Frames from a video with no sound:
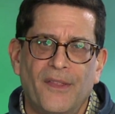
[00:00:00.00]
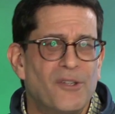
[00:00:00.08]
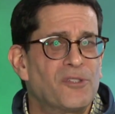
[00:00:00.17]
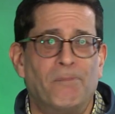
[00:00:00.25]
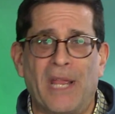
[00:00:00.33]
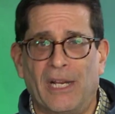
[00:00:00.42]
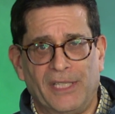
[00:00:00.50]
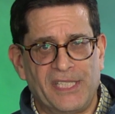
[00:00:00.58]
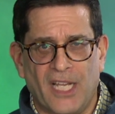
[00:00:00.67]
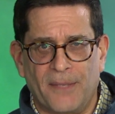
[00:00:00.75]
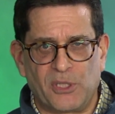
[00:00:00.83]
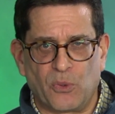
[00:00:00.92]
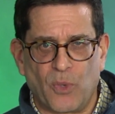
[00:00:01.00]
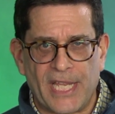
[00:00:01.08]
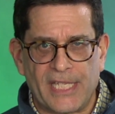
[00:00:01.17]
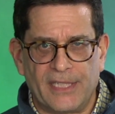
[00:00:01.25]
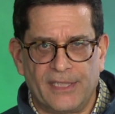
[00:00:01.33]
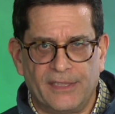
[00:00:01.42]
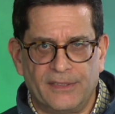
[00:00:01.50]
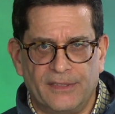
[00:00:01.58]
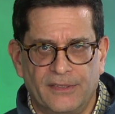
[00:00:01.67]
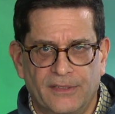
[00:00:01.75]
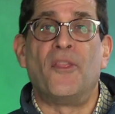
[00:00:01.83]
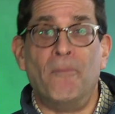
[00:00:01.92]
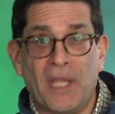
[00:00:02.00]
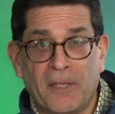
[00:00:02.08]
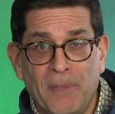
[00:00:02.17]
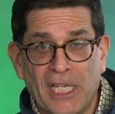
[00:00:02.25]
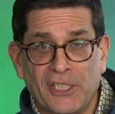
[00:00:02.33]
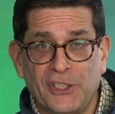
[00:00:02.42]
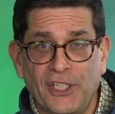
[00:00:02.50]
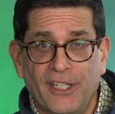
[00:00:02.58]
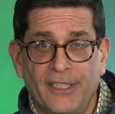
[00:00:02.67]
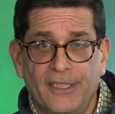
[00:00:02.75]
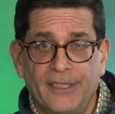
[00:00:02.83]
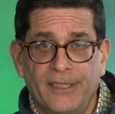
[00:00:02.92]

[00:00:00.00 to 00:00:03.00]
there's barely time to wait. The big picture?